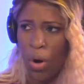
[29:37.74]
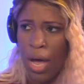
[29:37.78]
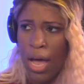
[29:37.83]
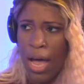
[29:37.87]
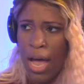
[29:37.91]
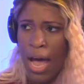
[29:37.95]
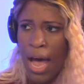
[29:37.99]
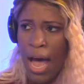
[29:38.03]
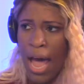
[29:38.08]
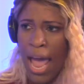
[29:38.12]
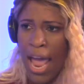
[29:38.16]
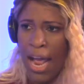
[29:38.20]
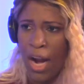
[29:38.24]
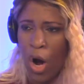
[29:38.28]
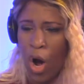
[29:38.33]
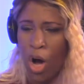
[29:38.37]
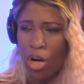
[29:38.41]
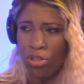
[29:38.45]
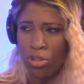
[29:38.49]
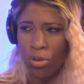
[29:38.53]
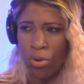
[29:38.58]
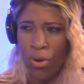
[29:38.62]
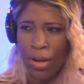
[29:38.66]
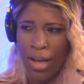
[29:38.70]
and
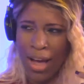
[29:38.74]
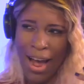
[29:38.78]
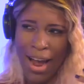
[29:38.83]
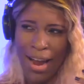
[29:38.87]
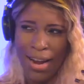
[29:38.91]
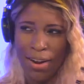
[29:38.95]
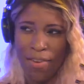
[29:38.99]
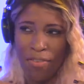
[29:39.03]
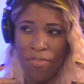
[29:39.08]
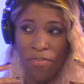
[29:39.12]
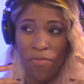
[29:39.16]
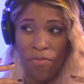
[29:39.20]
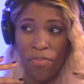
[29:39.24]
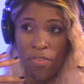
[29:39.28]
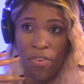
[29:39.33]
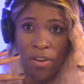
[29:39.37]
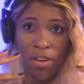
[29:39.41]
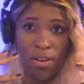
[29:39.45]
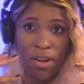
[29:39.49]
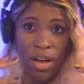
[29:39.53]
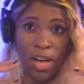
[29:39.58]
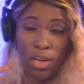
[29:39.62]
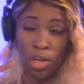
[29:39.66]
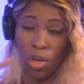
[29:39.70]
also kind of
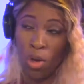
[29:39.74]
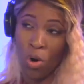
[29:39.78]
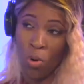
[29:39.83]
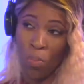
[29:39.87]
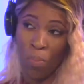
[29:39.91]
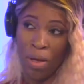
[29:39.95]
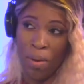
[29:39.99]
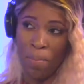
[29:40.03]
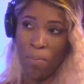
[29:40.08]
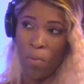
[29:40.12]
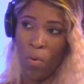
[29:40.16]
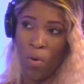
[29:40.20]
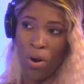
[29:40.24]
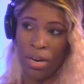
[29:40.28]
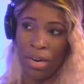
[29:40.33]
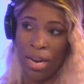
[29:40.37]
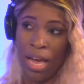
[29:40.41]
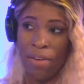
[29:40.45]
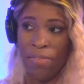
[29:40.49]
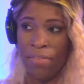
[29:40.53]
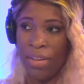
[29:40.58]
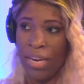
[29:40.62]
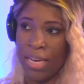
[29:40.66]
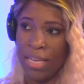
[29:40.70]
a little bit more
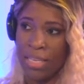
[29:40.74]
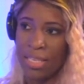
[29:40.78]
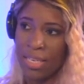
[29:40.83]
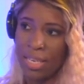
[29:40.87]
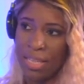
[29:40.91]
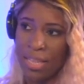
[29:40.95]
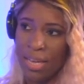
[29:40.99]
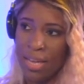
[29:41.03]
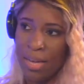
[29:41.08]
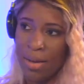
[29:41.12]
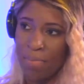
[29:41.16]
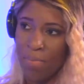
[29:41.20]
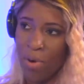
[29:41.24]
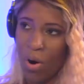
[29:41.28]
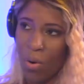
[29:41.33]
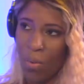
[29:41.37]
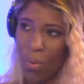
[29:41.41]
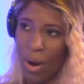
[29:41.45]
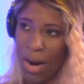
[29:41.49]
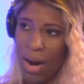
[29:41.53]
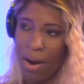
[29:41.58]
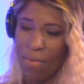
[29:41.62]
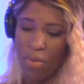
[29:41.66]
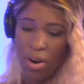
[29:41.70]
levity to them or
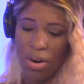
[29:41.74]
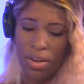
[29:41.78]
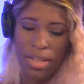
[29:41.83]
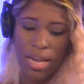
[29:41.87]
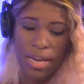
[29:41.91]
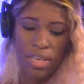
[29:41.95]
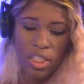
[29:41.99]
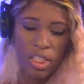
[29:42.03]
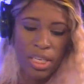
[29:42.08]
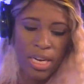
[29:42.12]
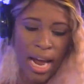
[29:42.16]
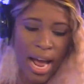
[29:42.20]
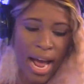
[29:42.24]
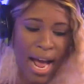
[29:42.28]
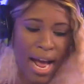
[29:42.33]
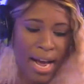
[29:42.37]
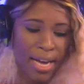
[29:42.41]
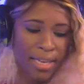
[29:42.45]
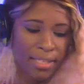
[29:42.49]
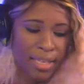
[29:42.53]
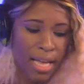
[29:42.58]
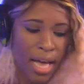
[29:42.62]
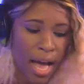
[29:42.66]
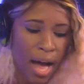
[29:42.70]
whatever that she
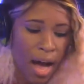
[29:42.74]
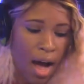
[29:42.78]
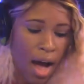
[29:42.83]
has.